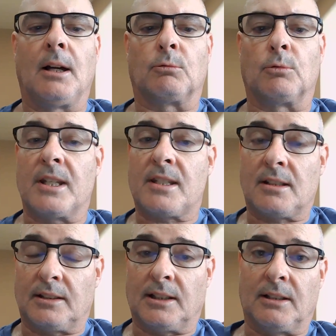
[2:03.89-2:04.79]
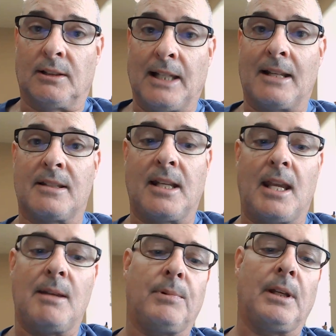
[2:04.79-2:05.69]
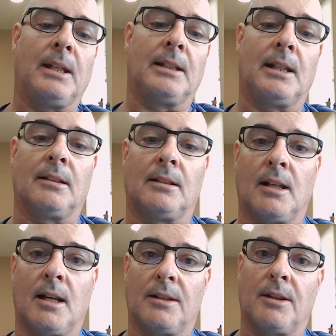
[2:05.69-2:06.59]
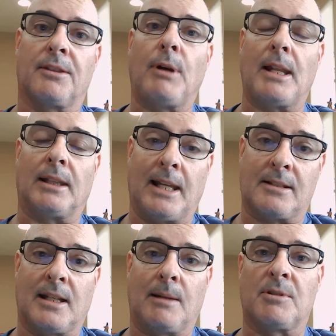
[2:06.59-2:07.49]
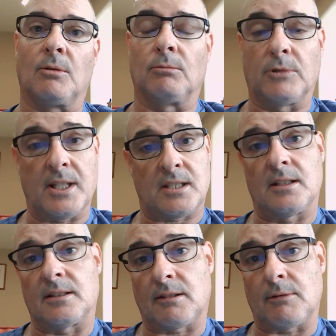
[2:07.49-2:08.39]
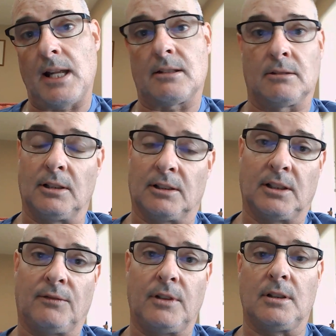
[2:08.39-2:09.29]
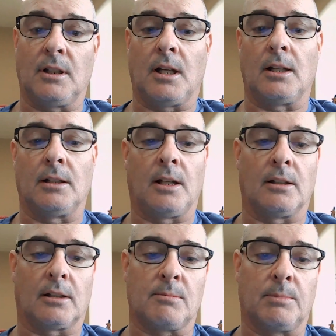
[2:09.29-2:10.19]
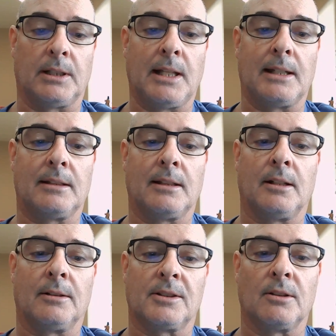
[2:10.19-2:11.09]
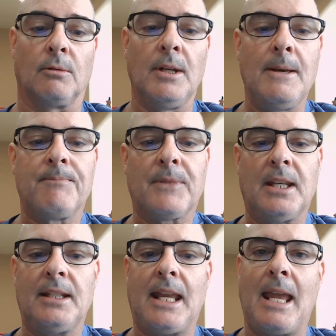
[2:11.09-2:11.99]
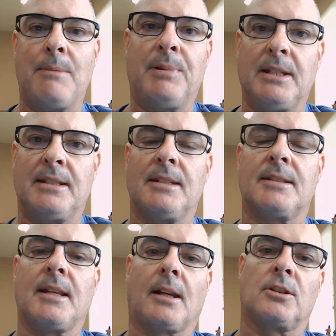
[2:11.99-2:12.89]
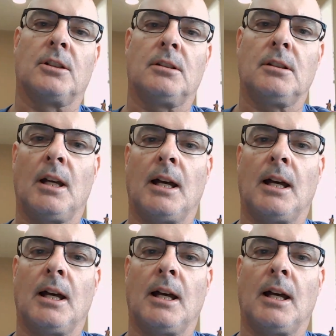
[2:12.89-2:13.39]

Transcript: risk landscape, and then the threat landscape. So risk and threat are a little different, and I'll explain that there. So in the APT section,